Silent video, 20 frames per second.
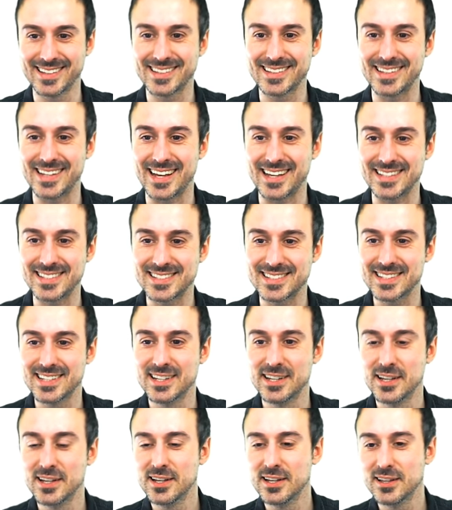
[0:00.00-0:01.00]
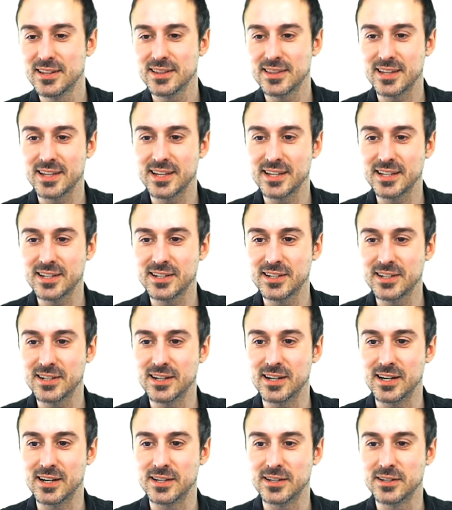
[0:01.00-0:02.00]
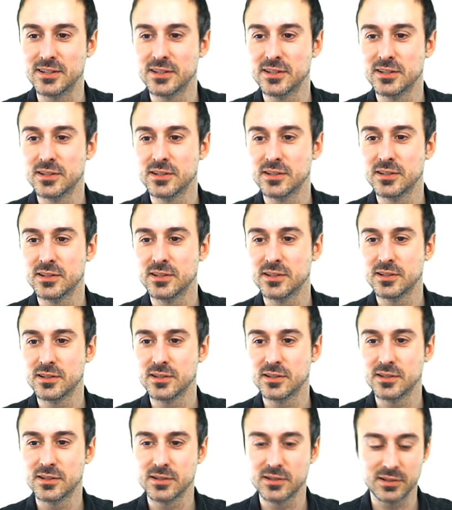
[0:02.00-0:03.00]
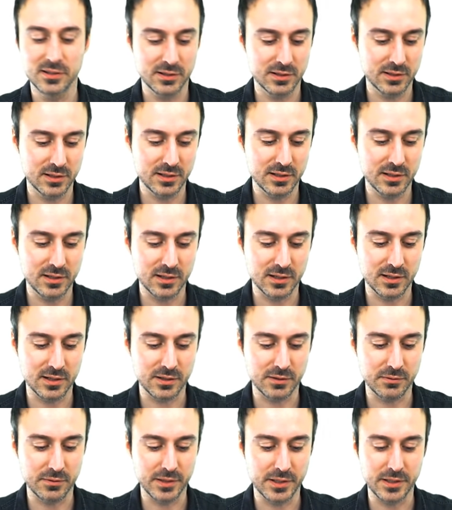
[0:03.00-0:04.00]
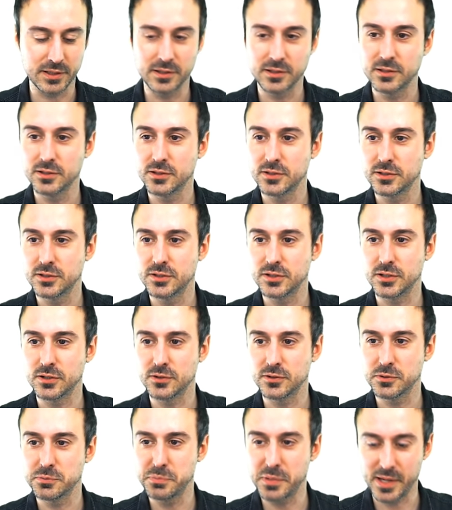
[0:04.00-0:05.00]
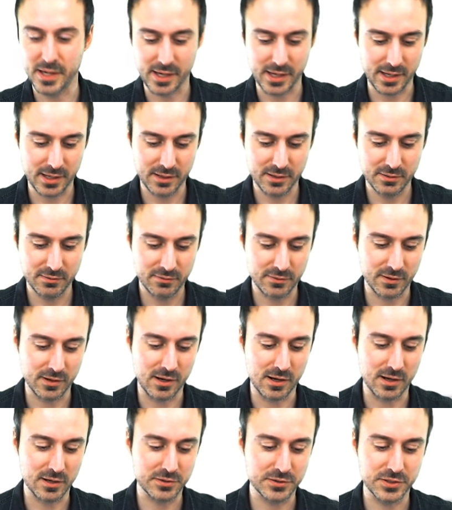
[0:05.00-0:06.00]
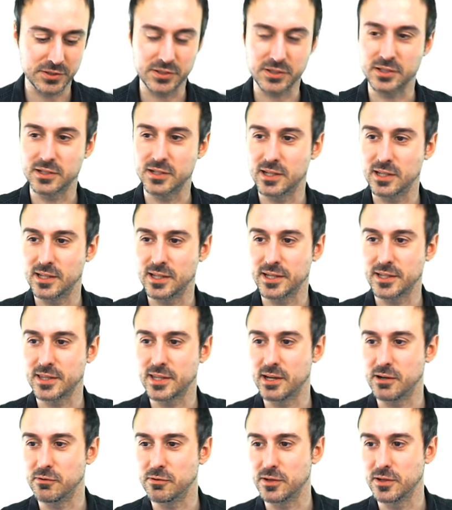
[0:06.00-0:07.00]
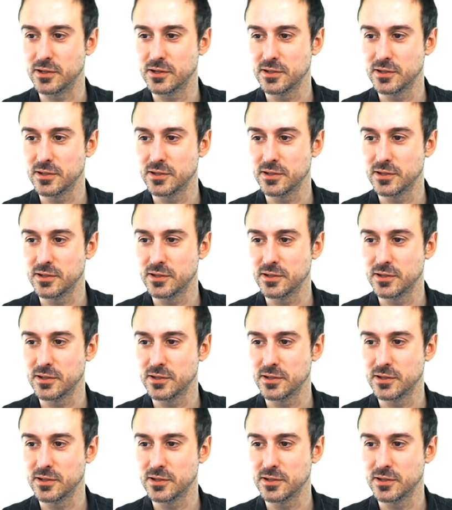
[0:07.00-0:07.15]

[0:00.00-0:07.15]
nice. Thank God. Thank oh God we don't pay for oxygen. I like that one.